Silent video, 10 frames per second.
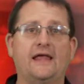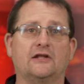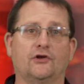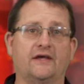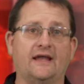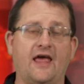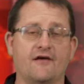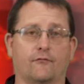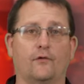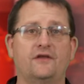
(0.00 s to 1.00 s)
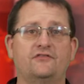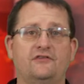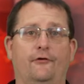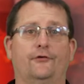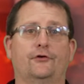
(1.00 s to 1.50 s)
look at every
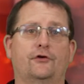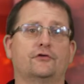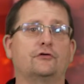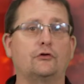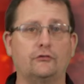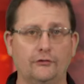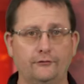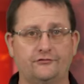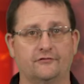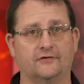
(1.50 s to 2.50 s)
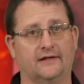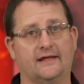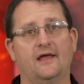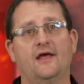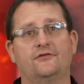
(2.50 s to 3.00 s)
cylinder conclusively